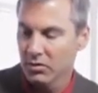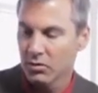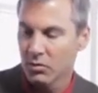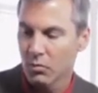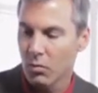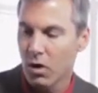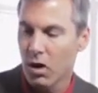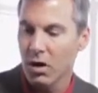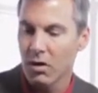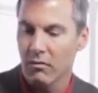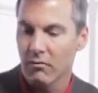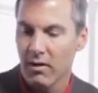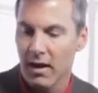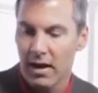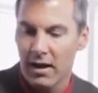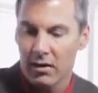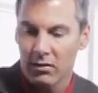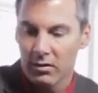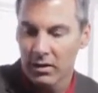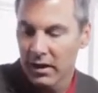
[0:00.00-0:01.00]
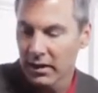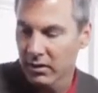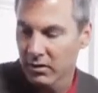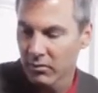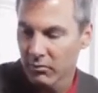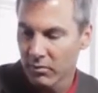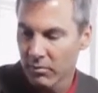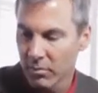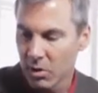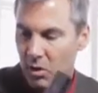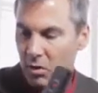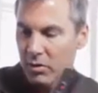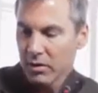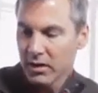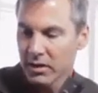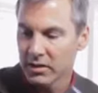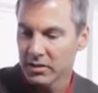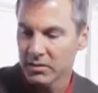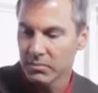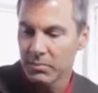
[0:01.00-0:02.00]
to walk around like the remote
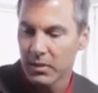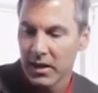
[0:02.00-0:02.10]
is,